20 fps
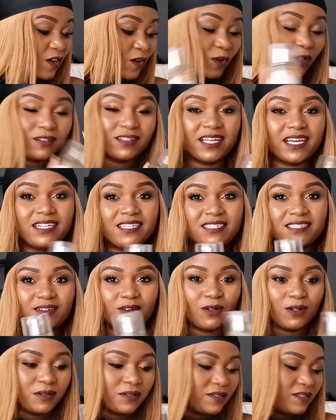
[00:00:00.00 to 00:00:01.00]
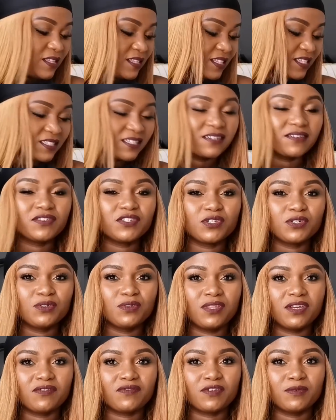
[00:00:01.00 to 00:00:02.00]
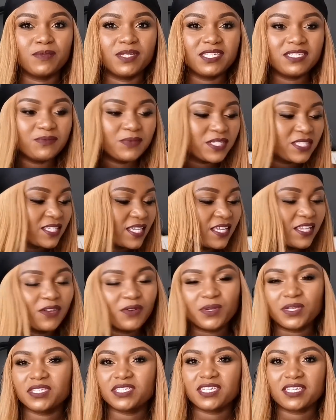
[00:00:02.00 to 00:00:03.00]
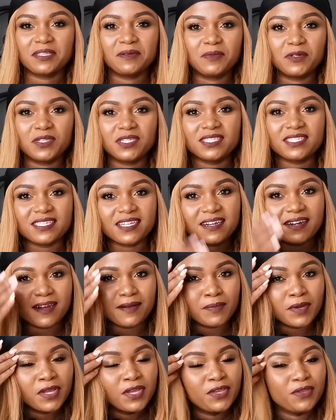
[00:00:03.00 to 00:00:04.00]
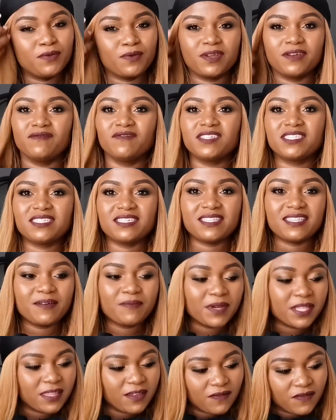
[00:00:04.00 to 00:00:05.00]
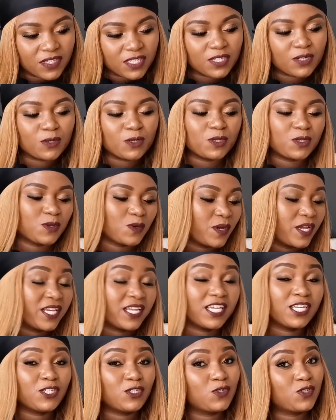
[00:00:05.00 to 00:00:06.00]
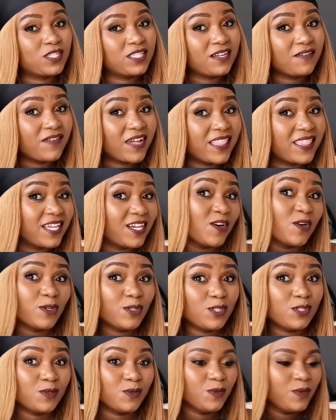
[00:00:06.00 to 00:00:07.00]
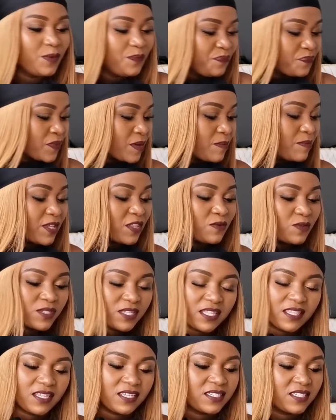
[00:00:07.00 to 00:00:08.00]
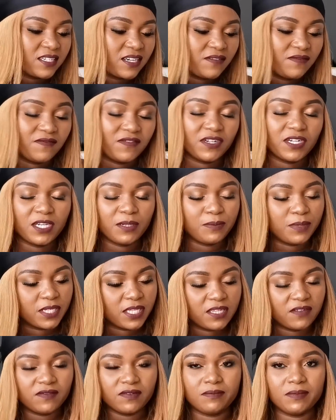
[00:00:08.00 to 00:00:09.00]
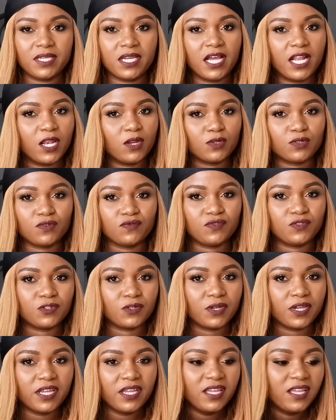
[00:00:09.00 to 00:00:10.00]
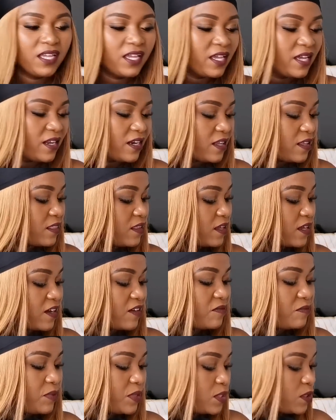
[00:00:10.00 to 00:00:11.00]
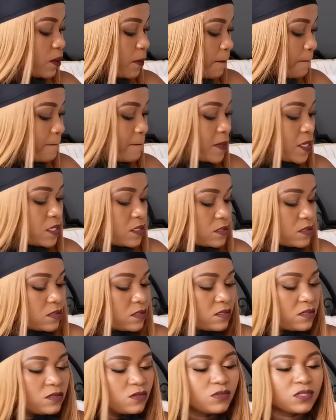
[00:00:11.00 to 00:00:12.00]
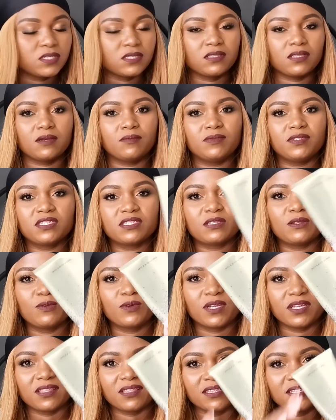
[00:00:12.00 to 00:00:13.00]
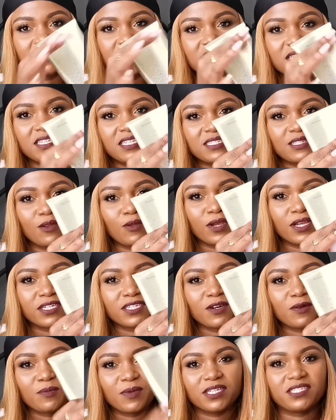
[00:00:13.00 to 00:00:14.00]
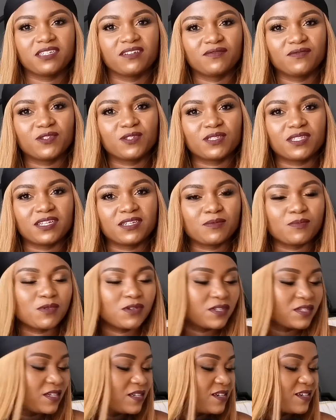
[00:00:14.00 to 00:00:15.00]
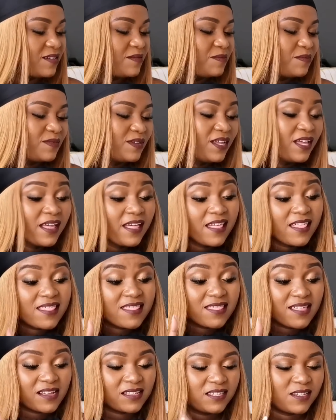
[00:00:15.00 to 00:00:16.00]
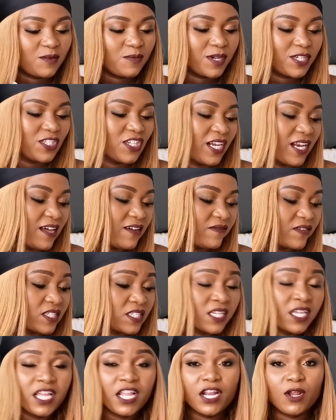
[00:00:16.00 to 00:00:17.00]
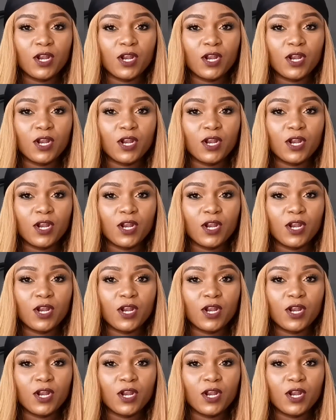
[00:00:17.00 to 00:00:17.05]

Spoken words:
All the things I've shown you, they're from Intimates Kenya. You can check them on Instagram. You can visit them at their physical store and get yourself a thing or two. But those are things that have really been giving me a lot of joy, and I think I've been misusing them. Just look at this. Just look at how much I've used that body cream. That's how much I love it.